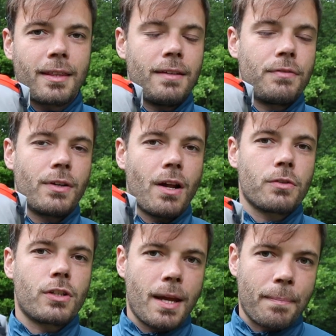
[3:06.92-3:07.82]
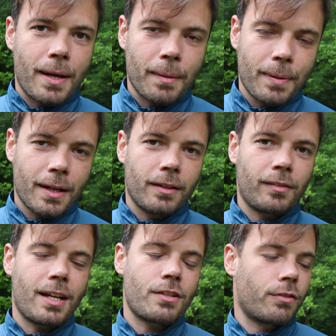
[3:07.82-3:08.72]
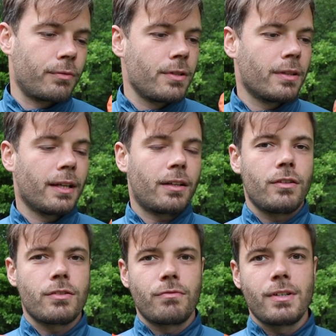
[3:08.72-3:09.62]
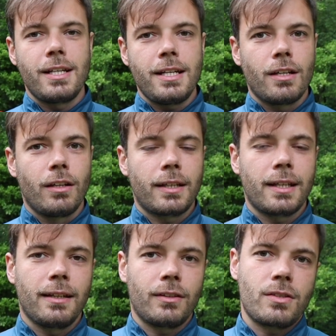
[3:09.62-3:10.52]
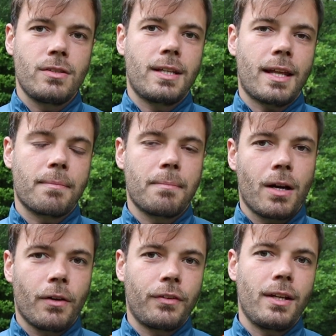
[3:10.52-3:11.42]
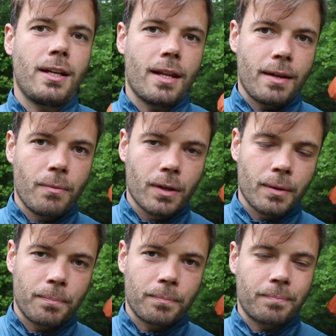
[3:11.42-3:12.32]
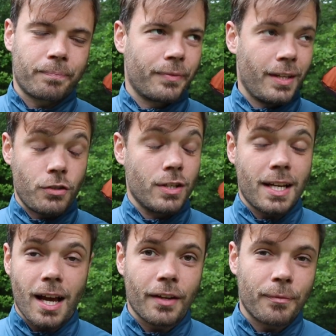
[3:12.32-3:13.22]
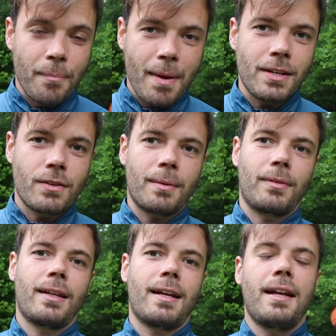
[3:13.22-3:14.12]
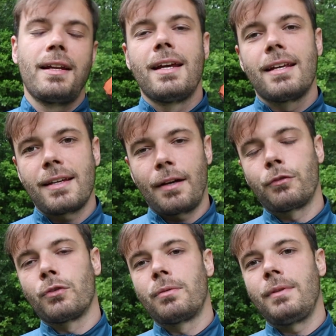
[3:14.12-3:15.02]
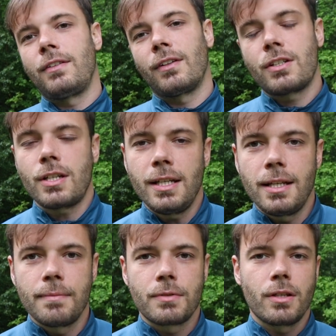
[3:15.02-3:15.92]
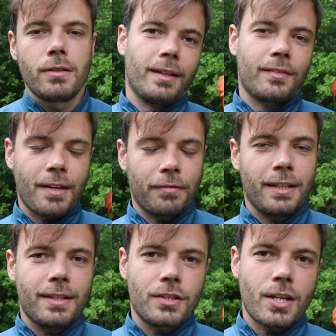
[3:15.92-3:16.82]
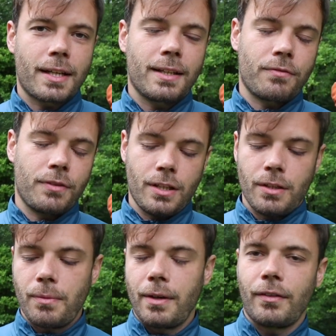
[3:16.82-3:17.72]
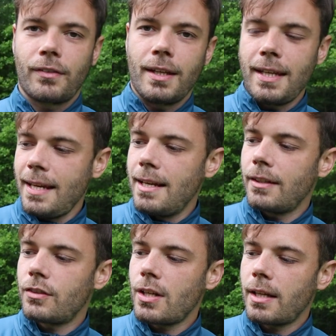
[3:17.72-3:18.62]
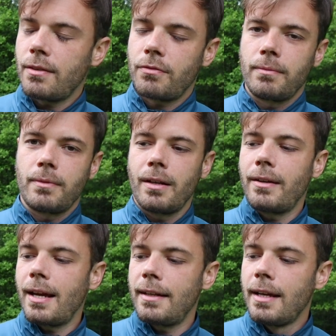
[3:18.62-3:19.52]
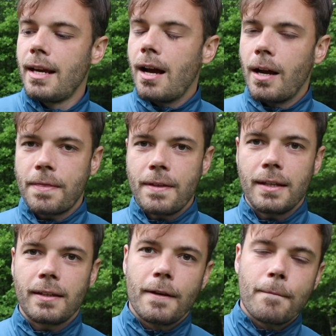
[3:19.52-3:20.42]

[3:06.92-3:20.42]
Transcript: think if you're an ultralight backpacker slash through hiker who's really looking to get the miles in and they want to literally cut as many grams as they can, the Outdoor Research Helium 2 is definitely the jacket for you, whereas the Helix jacket from Rohan, I think